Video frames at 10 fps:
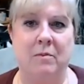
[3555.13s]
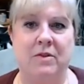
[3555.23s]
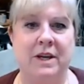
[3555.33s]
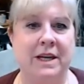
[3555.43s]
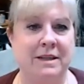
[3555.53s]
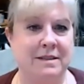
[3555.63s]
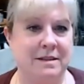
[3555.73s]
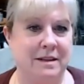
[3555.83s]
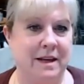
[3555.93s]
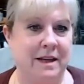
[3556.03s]
things
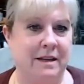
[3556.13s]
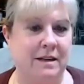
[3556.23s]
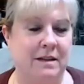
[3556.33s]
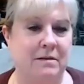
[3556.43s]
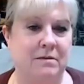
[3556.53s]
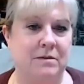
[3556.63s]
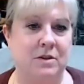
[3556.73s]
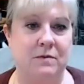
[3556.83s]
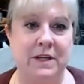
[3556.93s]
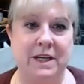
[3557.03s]
that they can
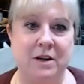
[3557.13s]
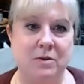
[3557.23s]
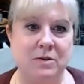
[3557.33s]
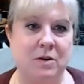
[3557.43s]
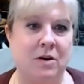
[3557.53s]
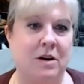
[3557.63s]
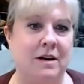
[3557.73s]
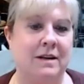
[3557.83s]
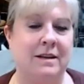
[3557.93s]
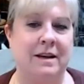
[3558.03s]
do videos
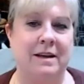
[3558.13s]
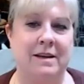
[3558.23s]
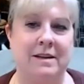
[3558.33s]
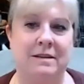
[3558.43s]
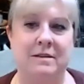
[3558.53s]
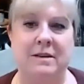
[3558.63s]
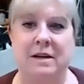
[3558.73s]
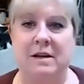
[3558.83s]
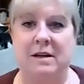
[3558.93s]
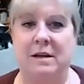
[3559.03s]
on, and
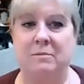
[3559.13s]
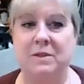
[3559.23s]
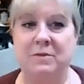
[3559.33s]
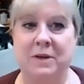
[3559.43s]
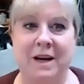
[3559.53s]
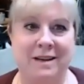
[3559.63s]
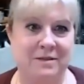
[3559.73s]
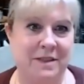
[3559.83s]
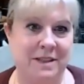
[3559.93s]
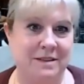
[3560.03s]
different kinds
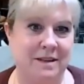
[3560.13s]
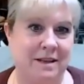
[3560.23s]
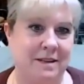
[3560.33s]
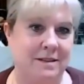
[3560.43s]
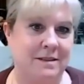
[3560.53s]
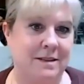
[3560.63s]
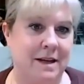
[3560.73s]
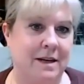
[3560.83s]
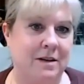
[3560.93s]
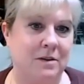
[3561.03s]
of things that they can
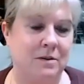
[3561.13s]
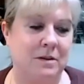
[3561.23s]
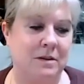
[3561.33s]
sell.